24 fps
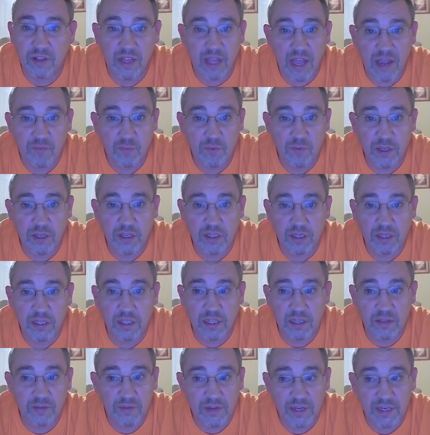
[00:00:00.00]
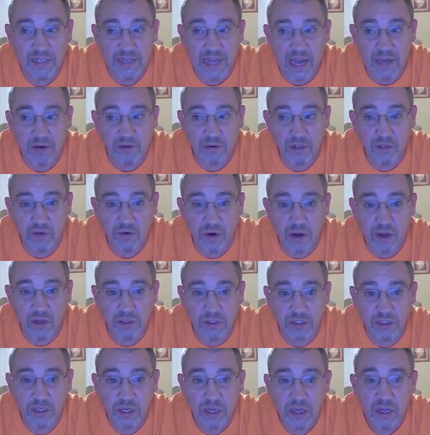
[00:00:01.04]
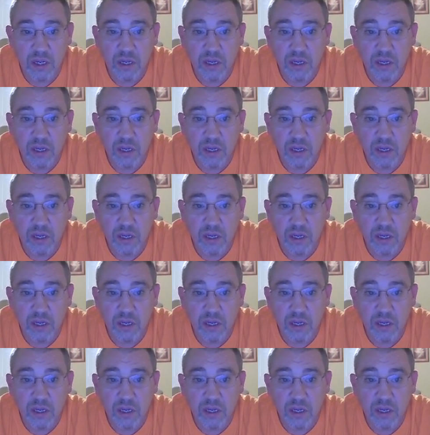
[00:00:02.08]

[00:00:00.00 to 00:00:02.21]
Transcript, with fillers: life we couldn't live, He died on the cross,